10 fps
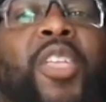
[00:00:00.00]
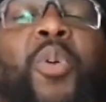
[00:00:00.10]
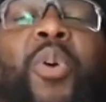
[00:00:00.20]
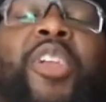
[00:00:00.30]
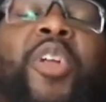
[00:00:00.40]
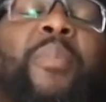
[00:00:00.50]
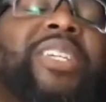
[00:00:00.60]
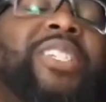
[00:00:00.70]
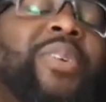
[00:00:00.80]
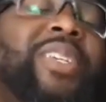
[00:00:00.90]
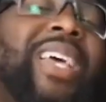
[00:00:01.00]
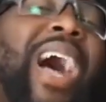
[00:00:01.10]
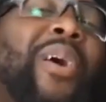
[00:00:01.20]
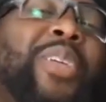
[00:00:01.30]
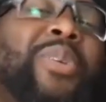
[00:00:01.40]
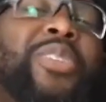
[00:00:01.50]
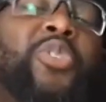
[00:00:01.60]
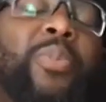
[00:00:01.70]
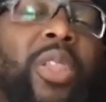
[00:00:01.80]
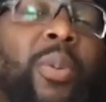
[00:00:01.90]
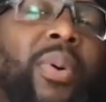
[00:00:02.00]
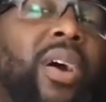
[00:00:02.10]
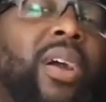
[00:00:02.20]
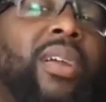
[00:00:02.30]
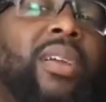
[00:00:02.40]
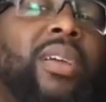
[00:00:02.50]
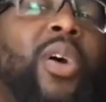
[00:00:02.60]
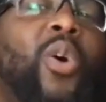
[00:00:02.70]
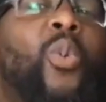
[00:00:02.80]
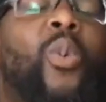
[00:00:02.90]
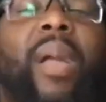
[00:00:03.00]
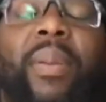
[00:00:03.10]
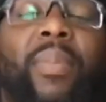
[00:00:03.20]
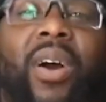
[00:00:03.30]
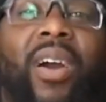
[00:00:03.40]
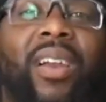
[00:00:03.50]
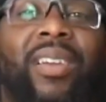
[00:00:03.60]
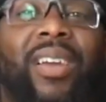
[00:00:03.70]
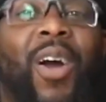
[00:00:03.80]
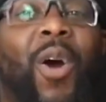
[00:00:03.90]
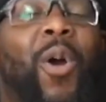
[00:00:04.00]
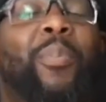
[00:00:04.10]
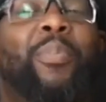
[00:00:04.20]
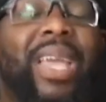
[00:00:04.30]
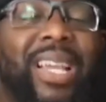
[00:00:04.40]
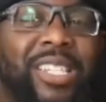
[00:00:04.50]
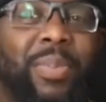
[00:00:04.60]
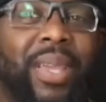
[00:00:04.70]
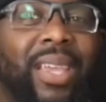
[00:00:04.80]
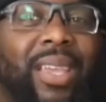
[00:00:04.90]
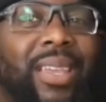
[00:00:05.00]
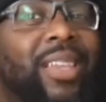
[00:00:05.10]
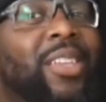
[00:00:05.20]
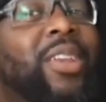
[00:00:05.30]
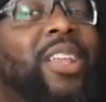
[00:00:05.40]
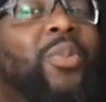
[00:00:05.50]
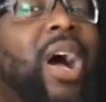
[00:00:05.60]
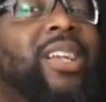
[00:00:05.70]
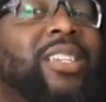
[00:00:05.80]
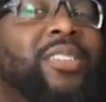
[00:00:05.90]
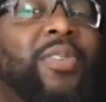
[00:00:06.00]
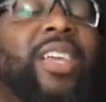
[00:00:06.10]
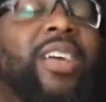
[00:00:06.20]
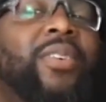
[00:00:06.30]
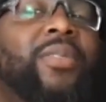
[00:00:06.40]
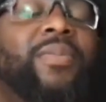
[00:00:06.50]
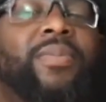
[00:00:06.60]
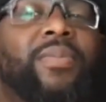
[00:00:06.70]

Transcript: You want to know my secret to how to use a Tremolo bar, Whammy bar, or Bigsby? You need to watch this video.